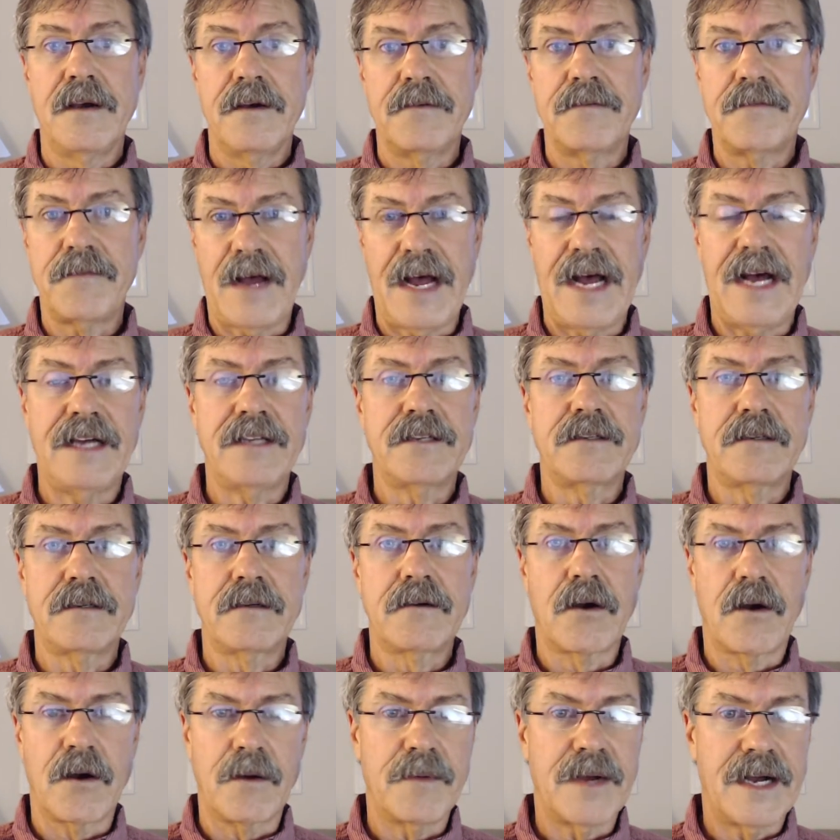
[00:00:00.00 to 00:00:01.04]
fat,
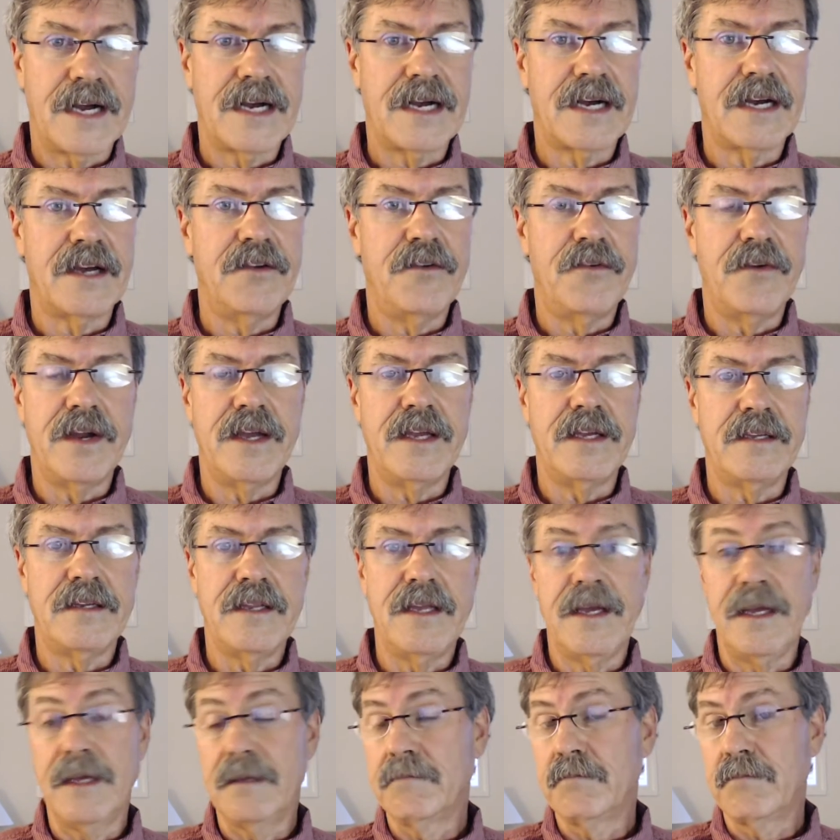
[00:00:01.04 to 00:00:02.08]
carbohydrate,
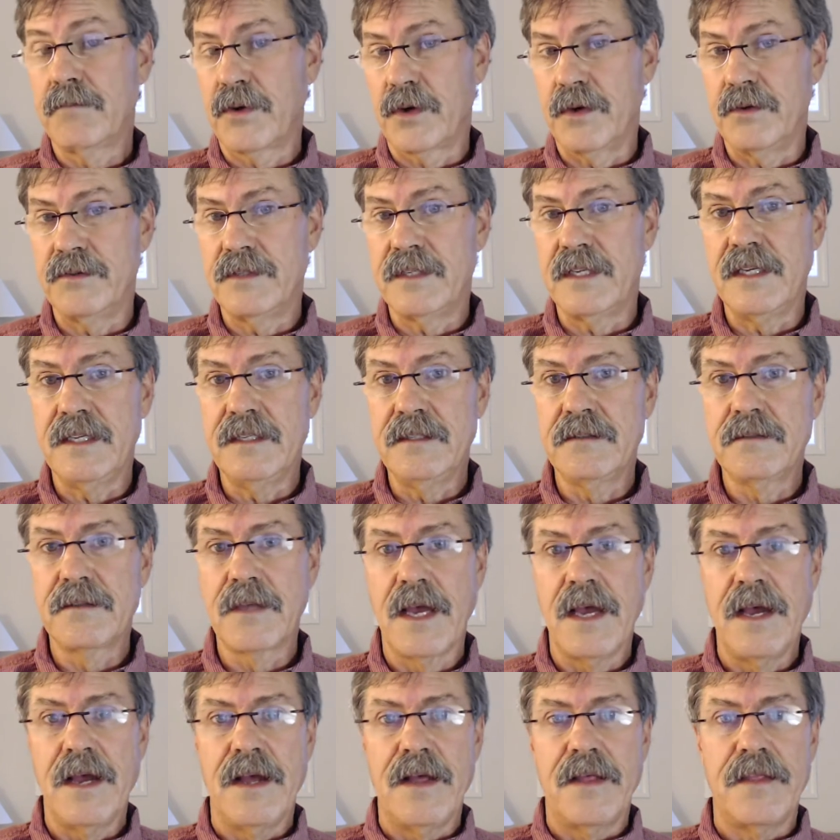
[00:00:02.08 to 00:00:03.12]
and proteins
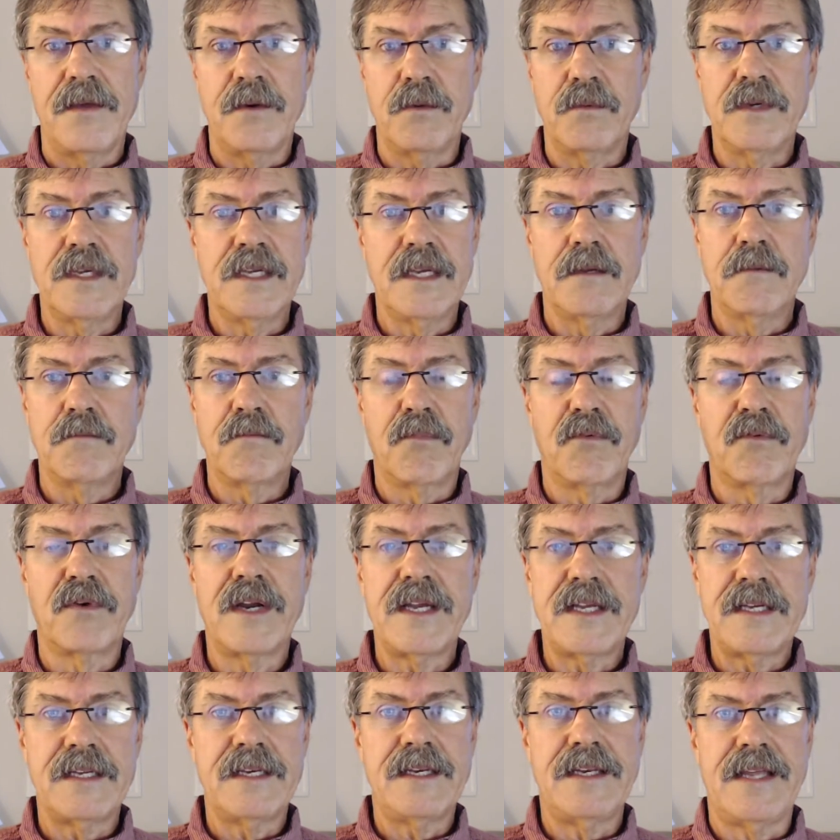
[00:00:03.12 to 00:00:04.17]
that we can
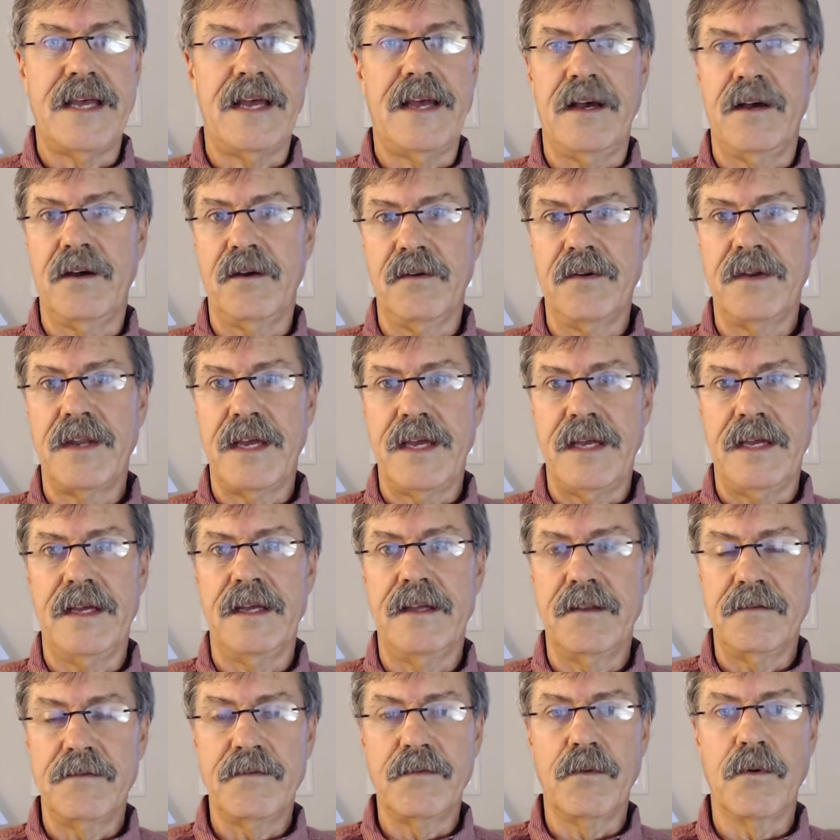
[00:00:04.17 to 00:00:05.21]
break down
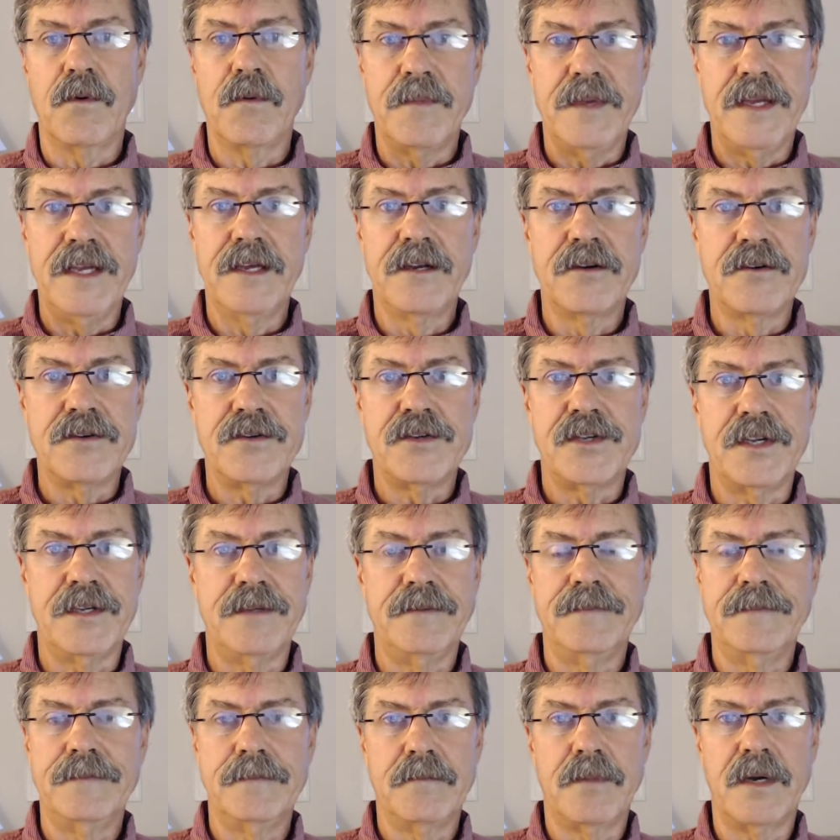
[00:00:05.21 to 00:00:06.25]
and form energy.
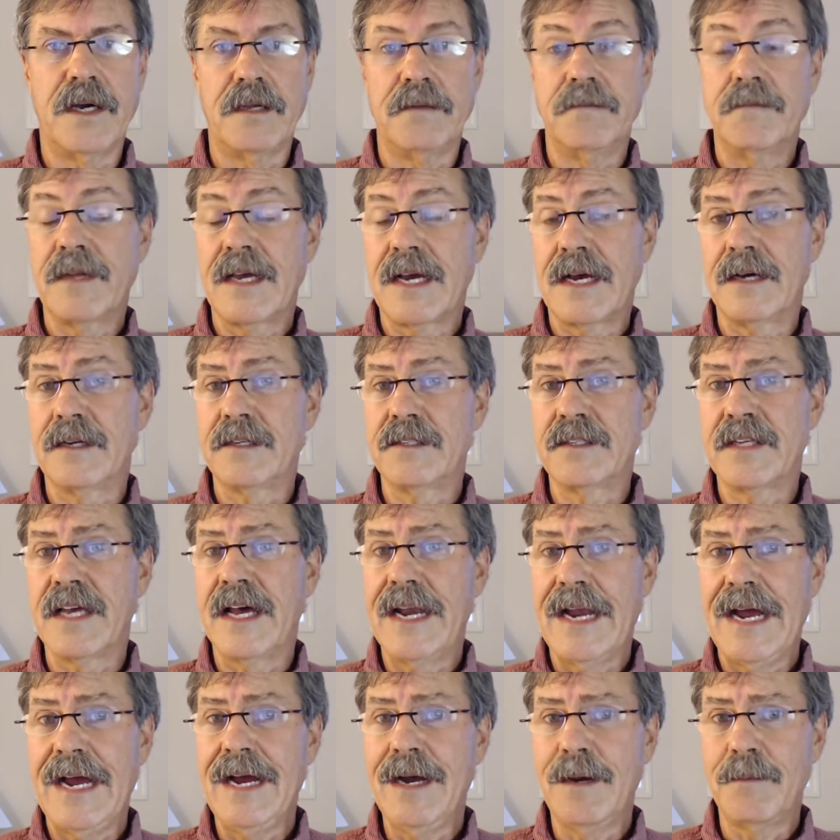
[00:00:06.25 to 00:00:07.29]
But how does
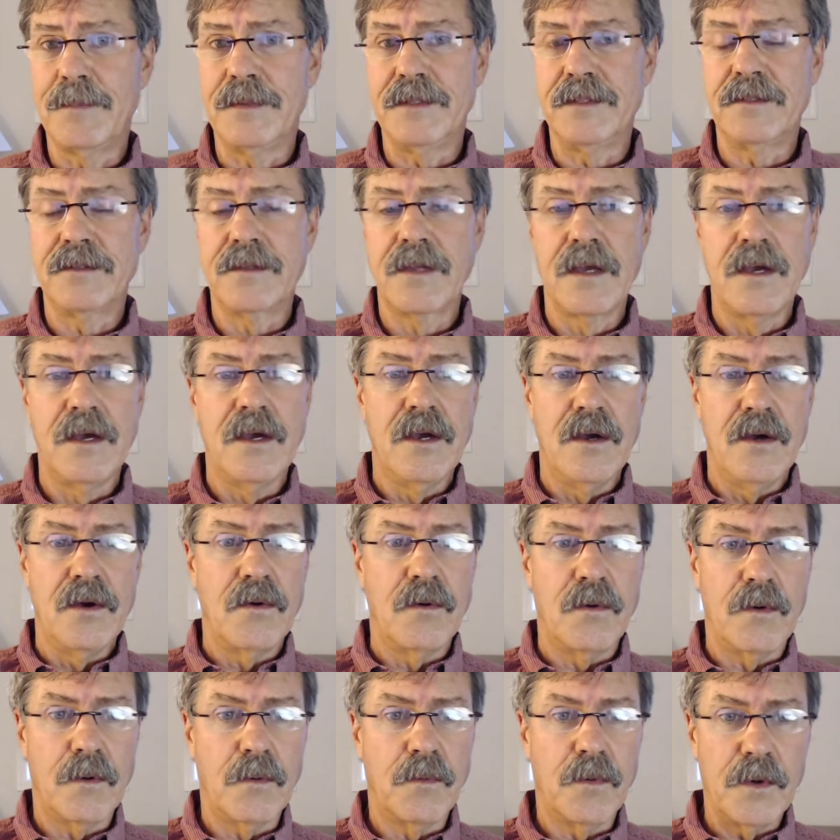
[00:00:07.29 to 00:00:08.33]
that happen?
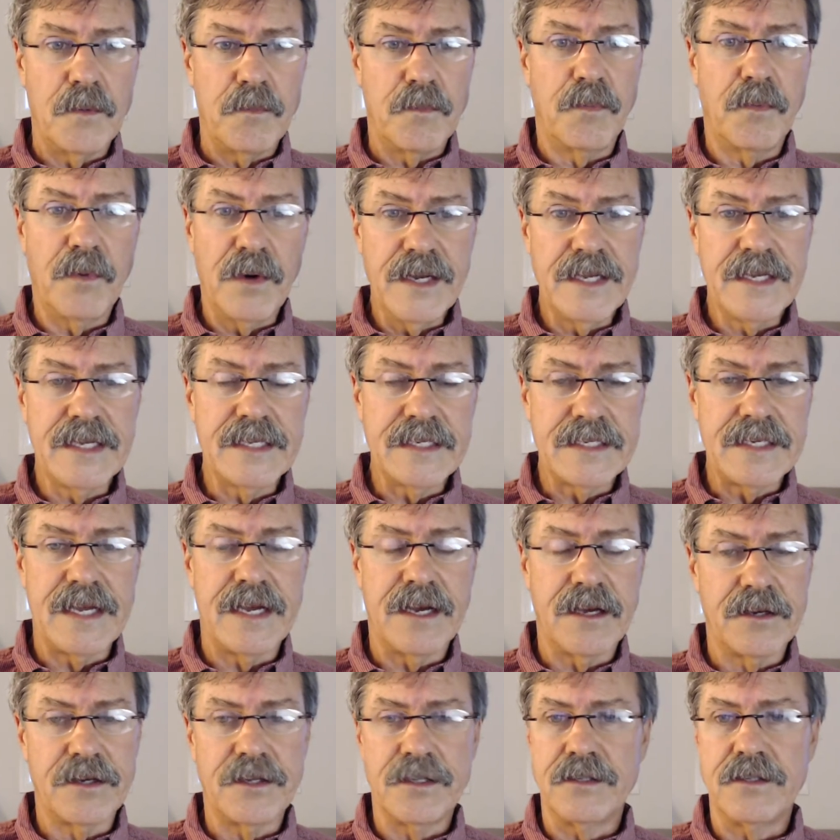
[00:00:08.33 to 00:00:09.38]
Well, we break it
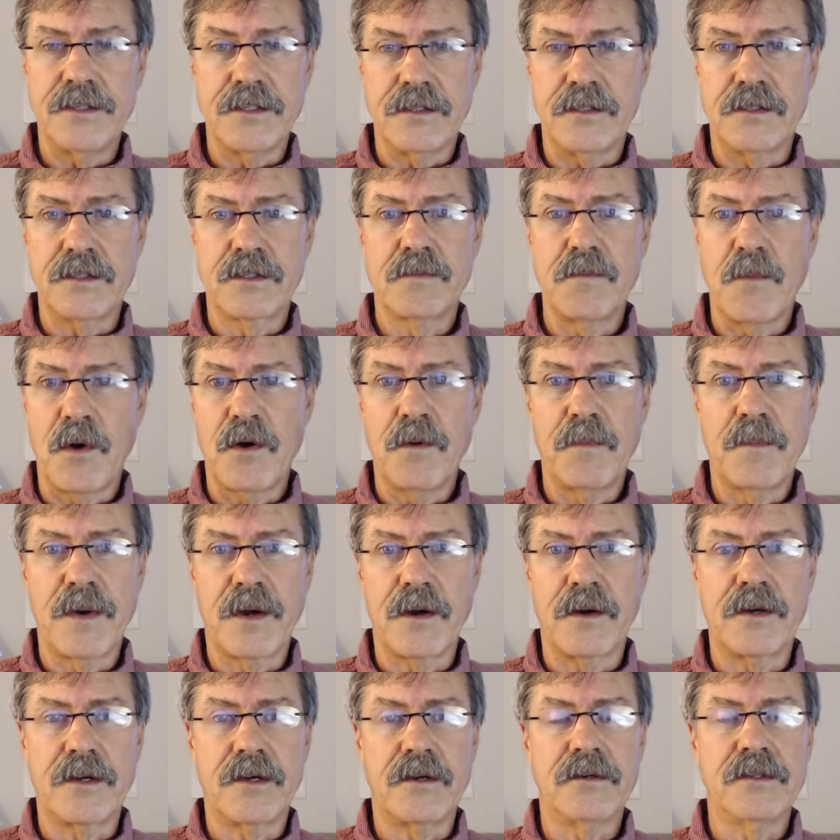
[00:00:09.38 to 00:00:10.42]
down into the small
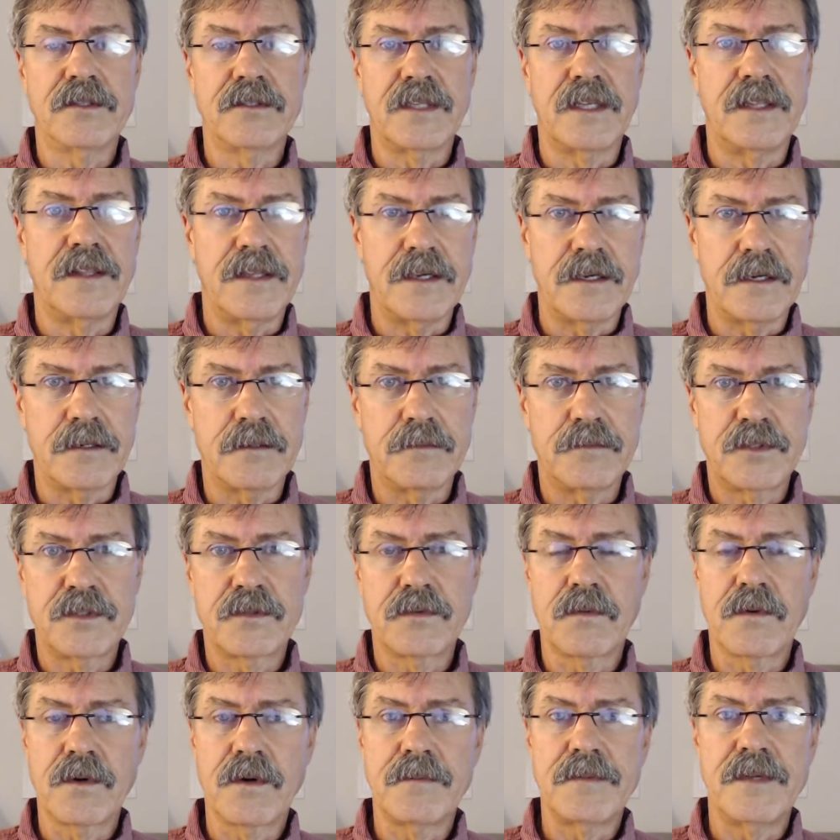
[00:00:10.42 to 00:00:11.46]
particles, and they're
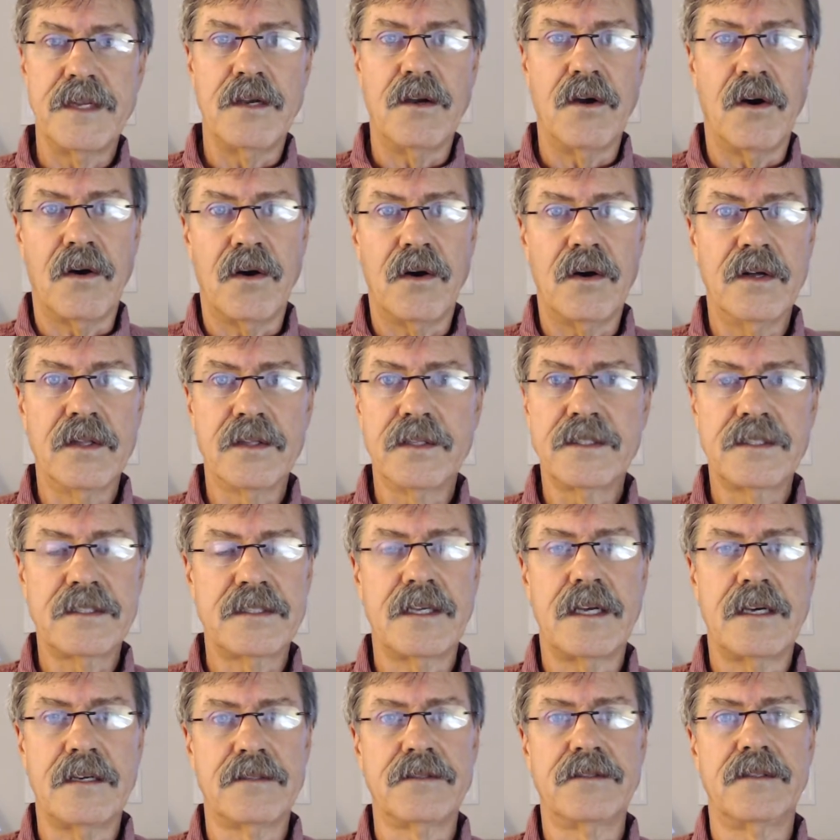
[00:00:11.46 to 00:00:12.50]
absorbed in all the
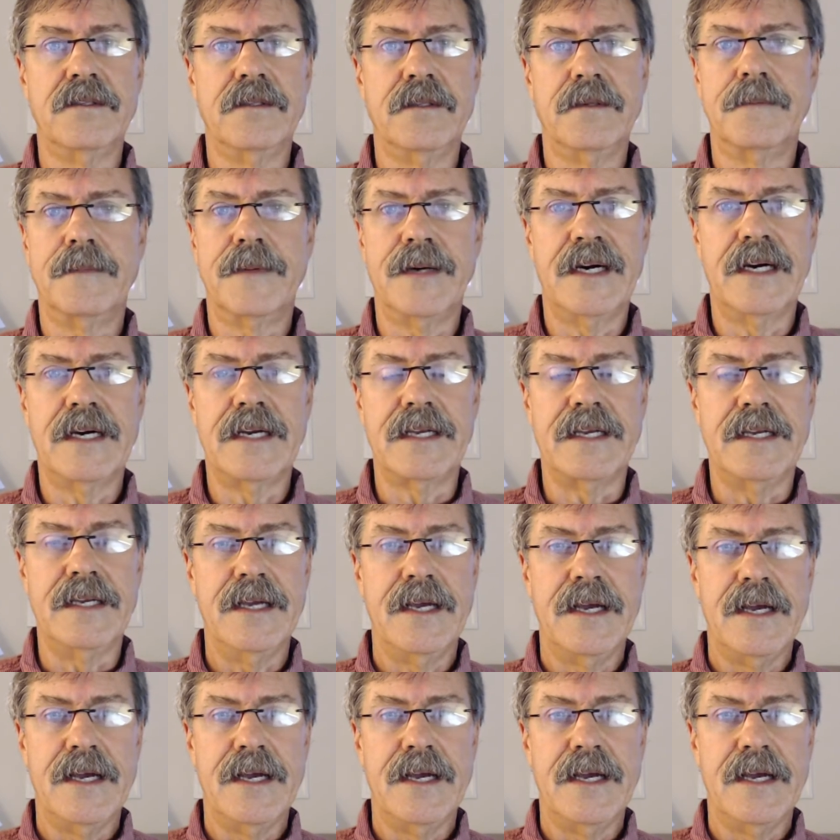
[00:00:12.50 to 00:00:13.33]
cells in the body.